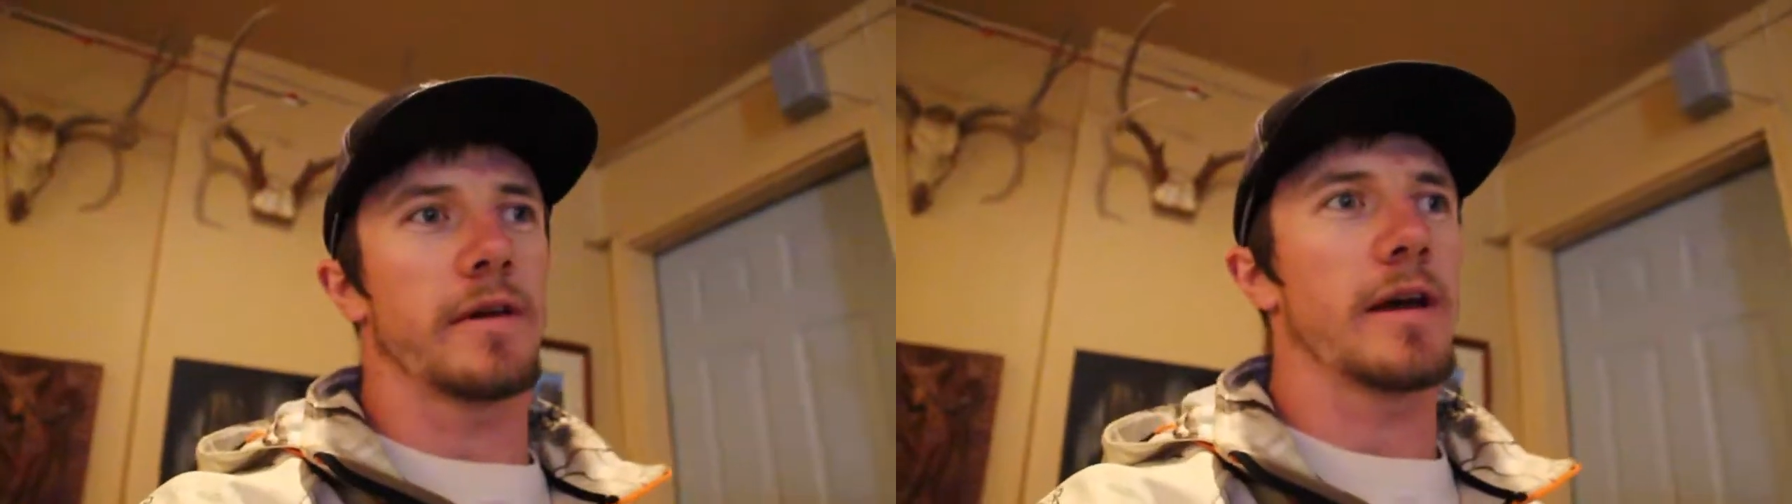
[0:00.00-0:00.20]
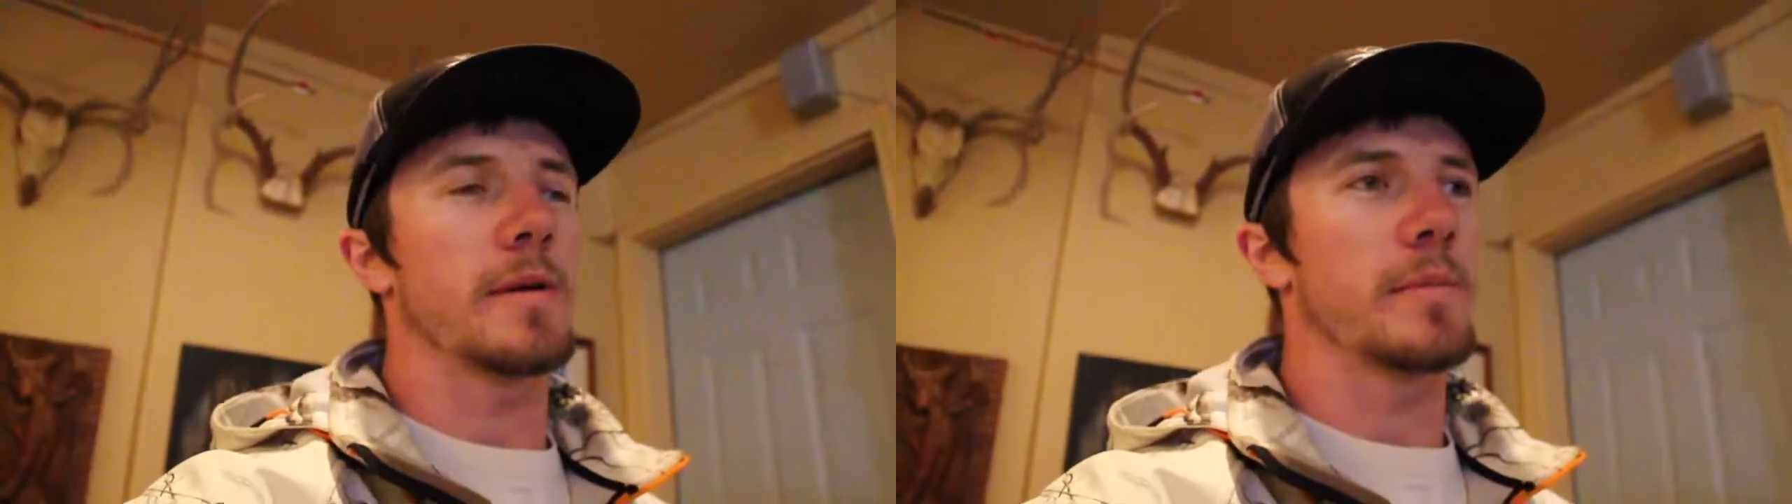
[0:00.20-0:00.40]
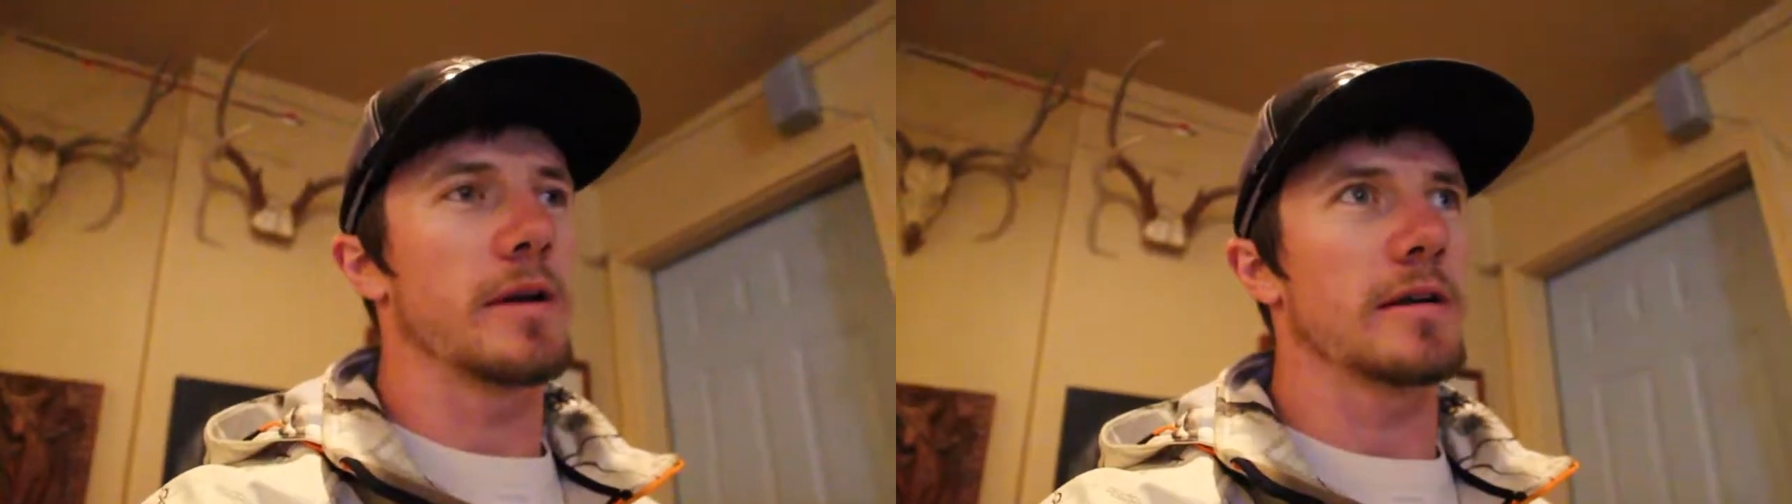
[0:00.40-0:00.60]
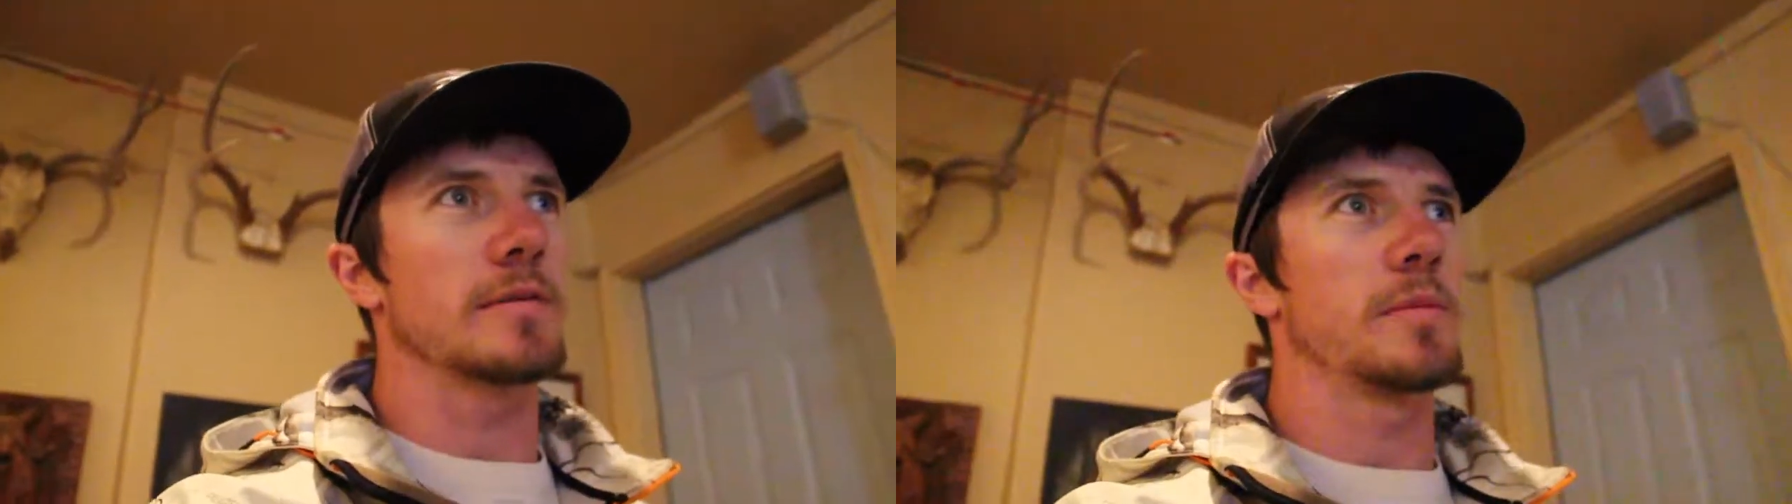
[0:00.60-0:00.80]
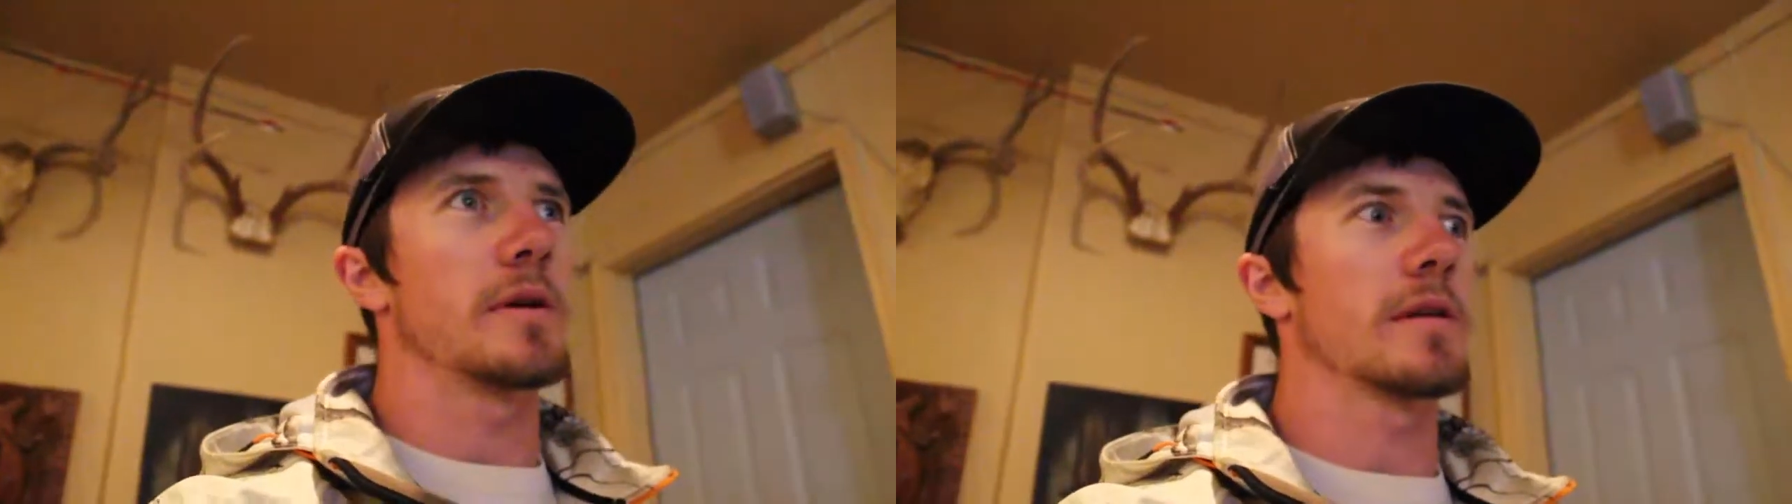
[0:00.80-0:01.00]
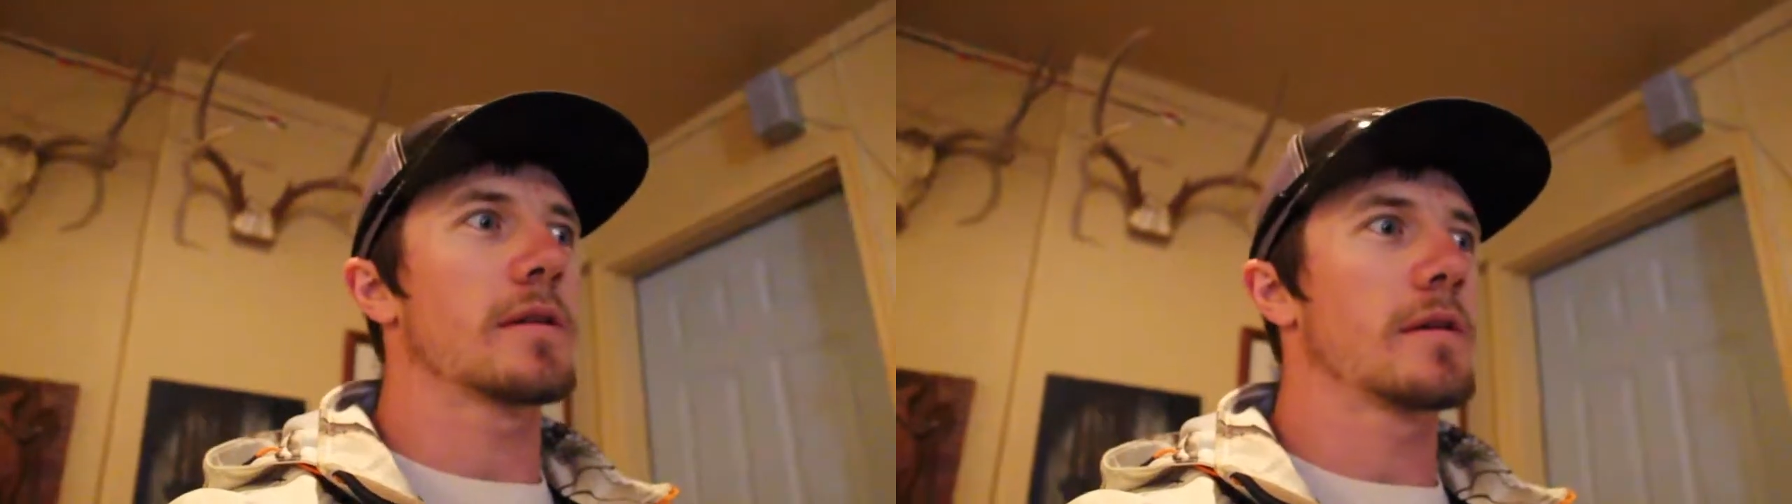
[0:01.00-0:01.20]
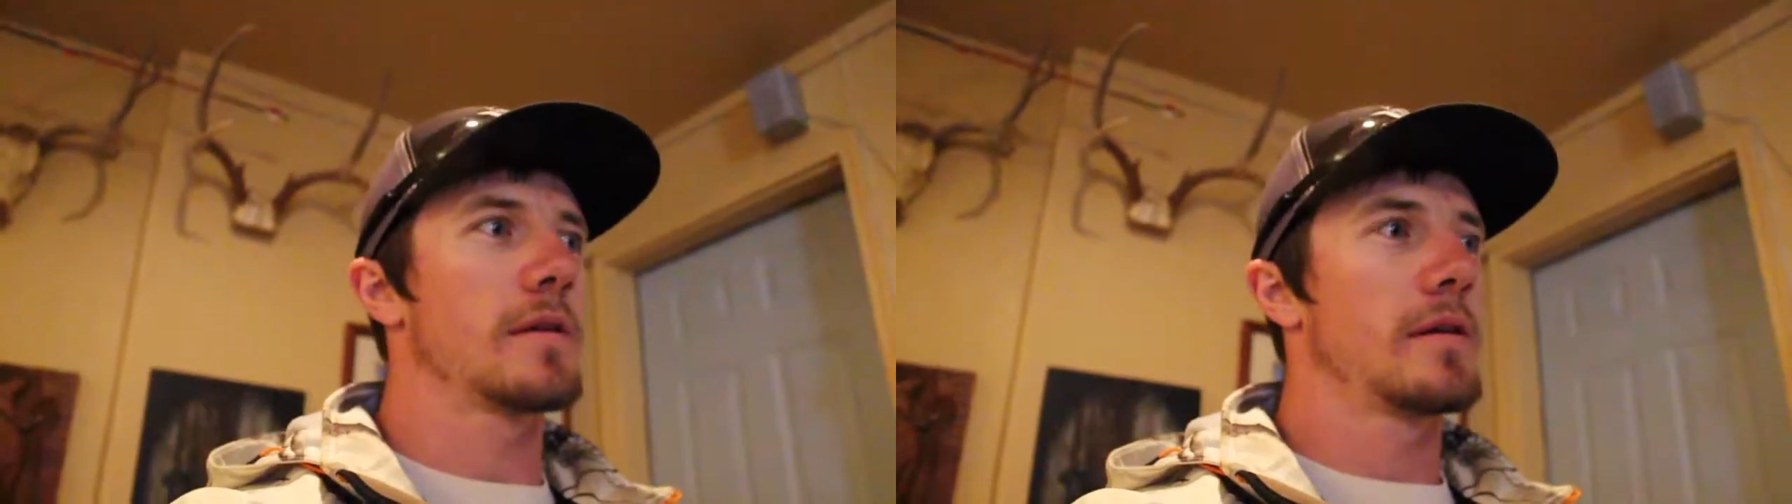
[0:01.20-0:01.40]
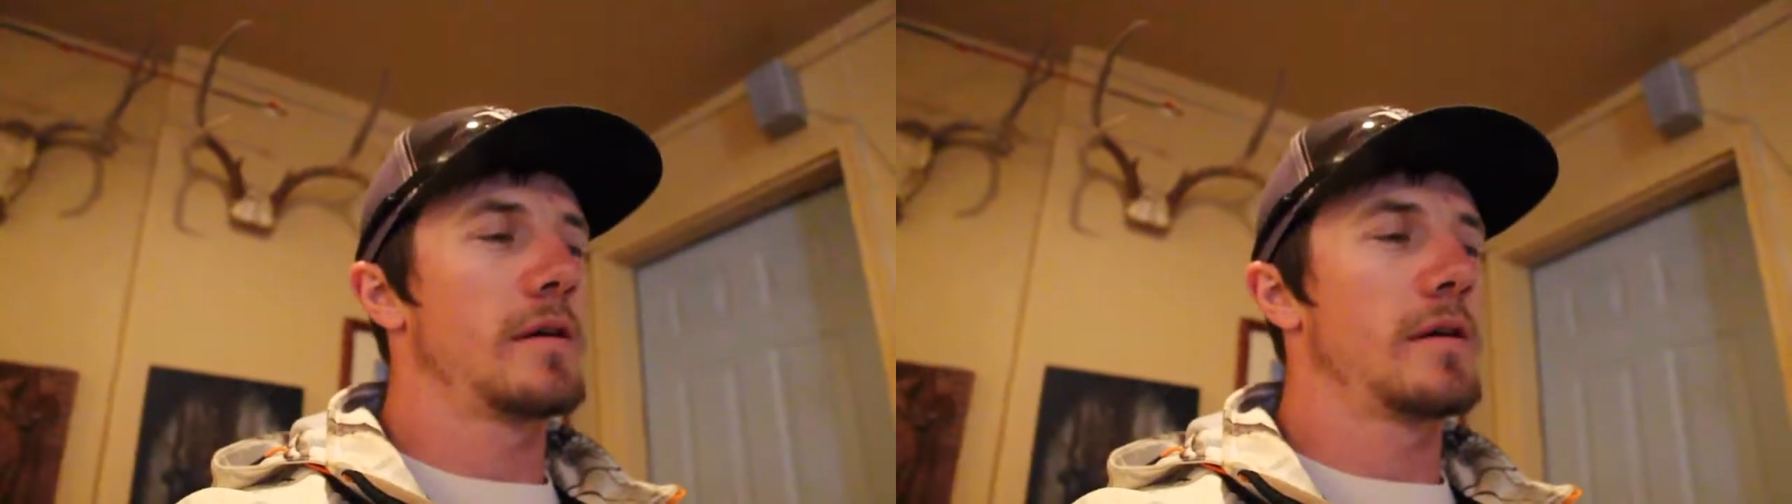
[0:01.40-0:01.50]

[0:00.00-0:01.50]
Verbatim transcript: Gap next month,